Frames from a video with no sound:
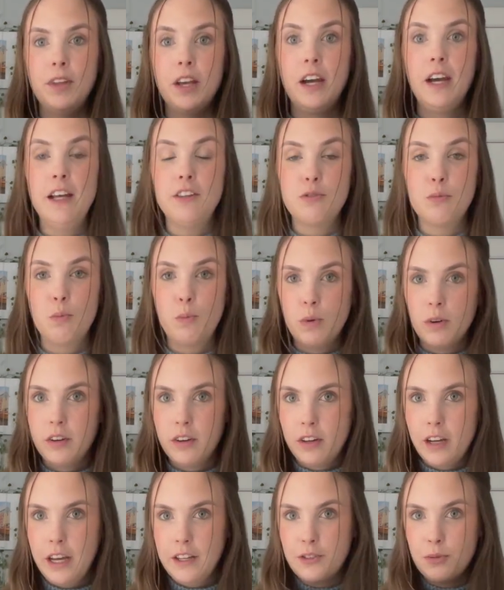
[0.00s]

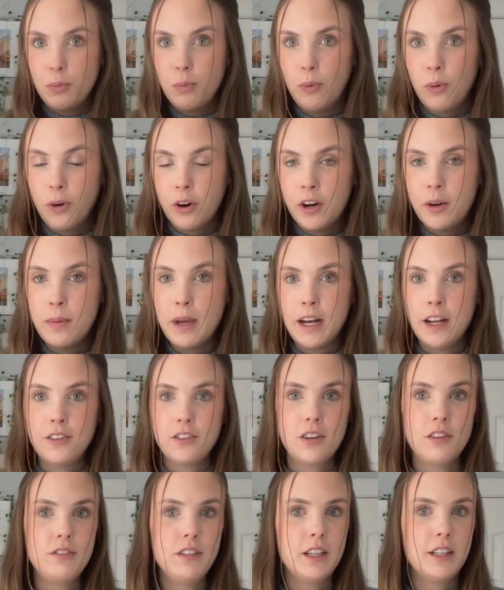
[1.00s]
It's warm and it
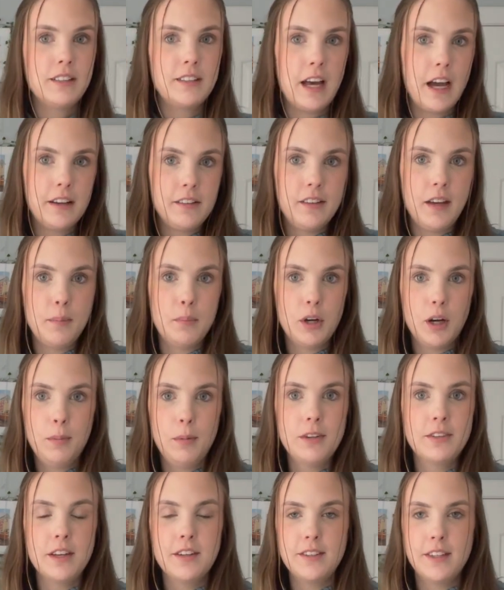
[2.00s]
serves the exact same
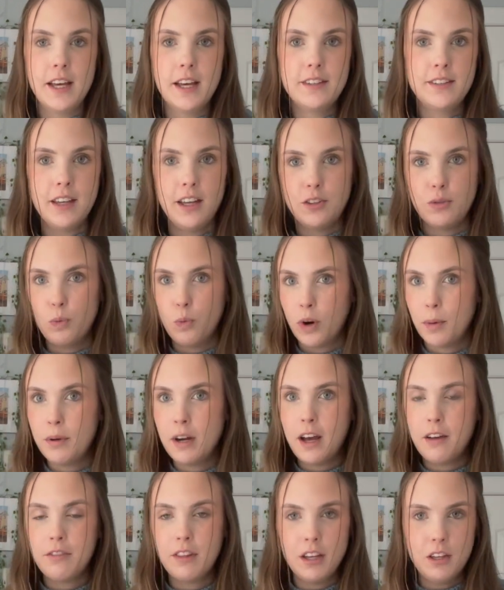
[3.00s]
purpose as this. It's warm
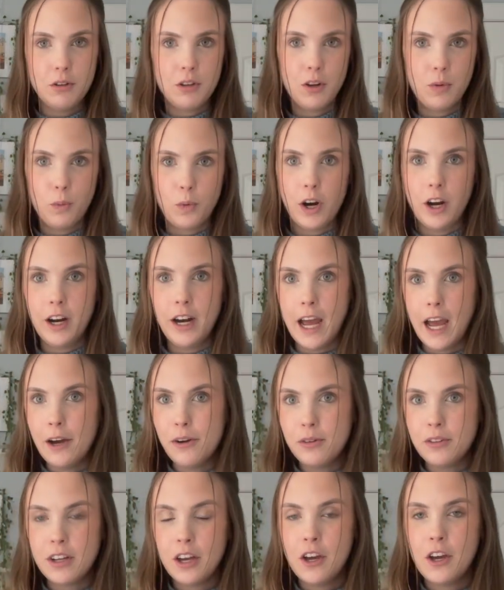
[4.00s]
enough that you can wear it
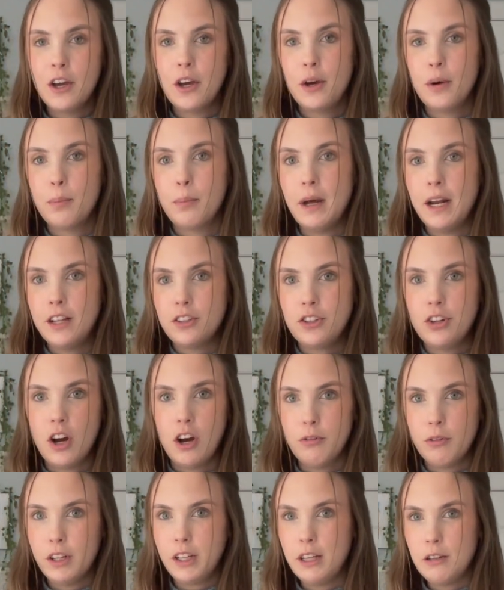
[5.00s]
out, but it's not
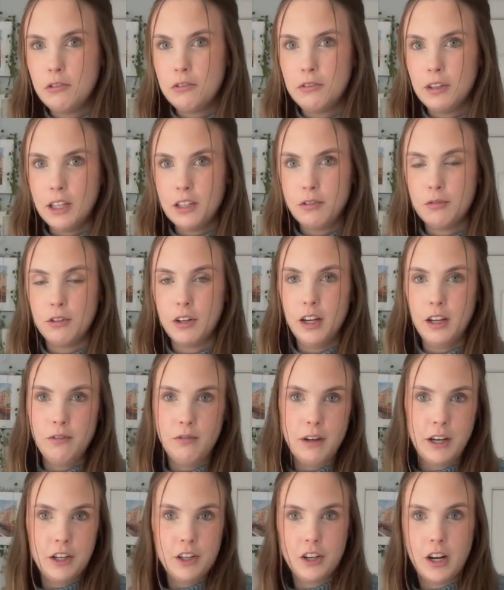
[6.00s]
really fit for
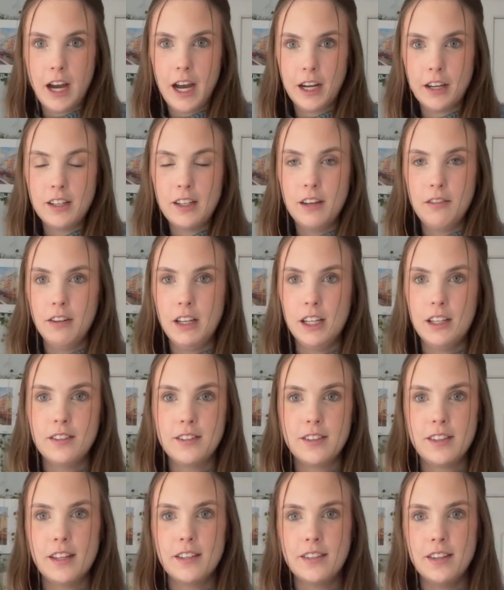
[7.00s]
adventure activities.
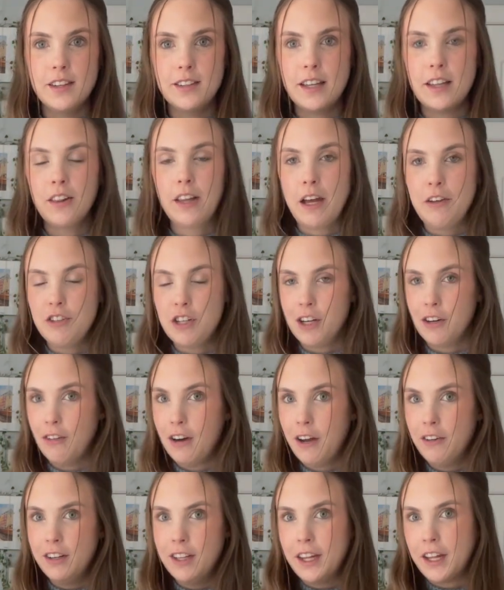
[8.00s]
This is lounging
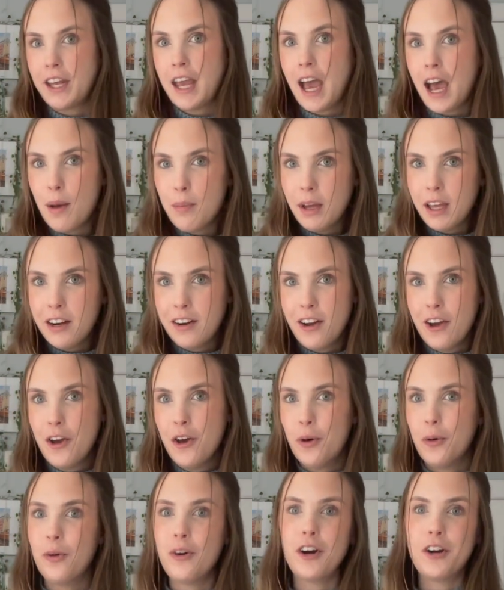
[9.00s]
around in the cabin
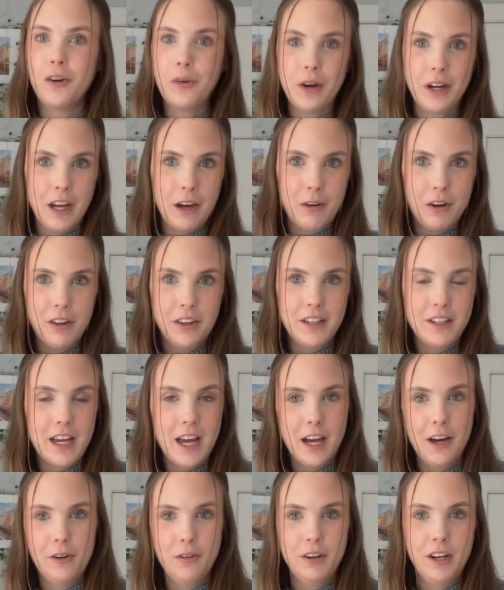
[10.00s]
or going out on the
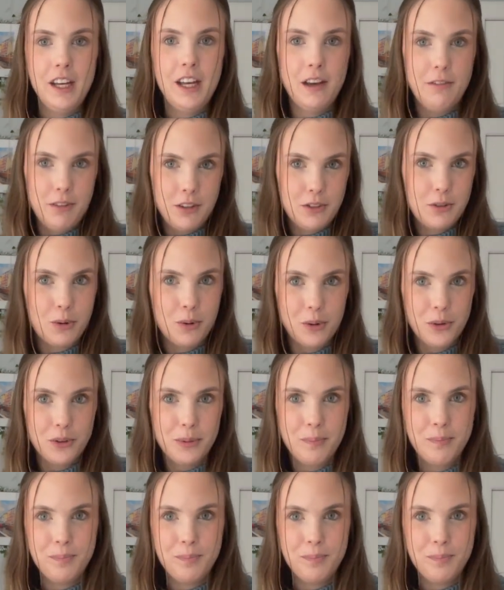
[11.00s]
town if it's cold.